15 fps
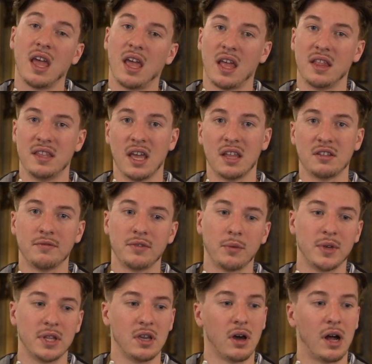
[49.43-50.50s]
At the end of the
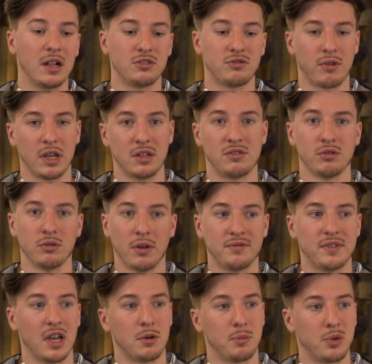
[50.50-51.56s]
video, I'll try 2 of
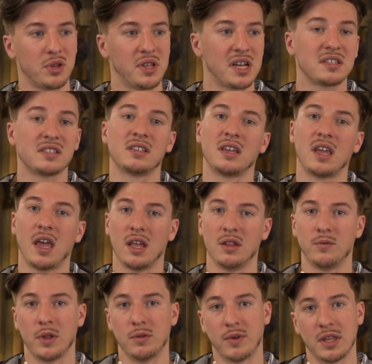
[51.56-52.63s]
their products,
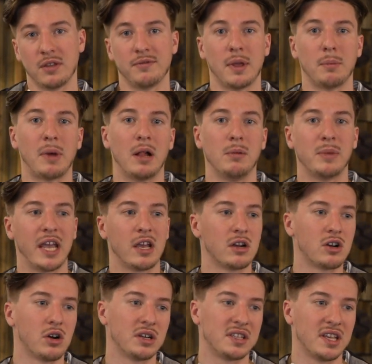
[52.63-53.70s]
and with one of them I'll make a
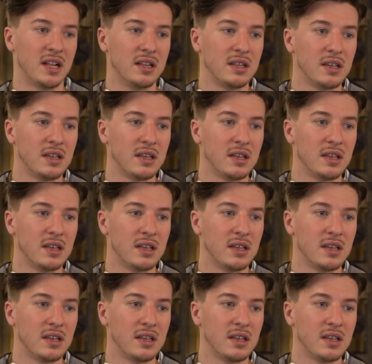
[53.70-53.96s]
cocktail.